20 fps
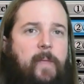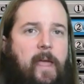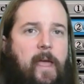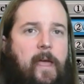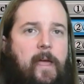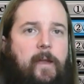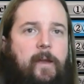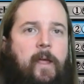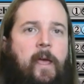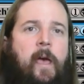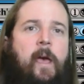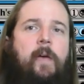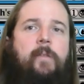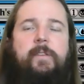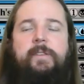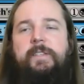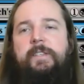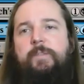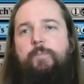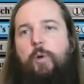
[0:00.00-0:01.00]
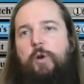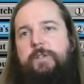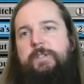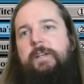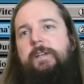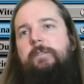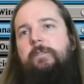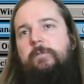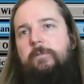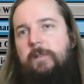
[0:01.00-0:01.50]
and this is
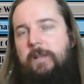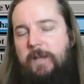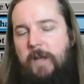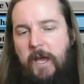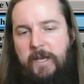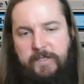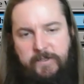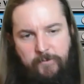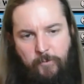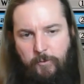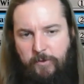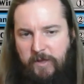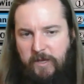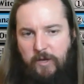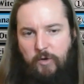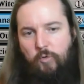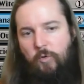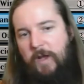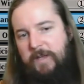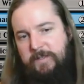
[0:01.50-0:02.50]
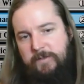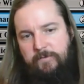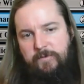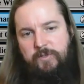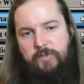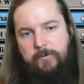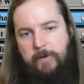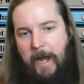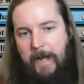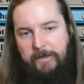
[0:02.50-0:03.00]
particularly nice for the aggressive
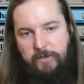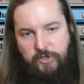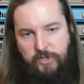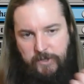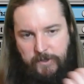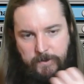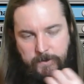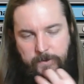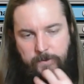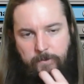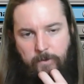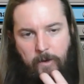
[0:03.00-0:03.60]
strategies.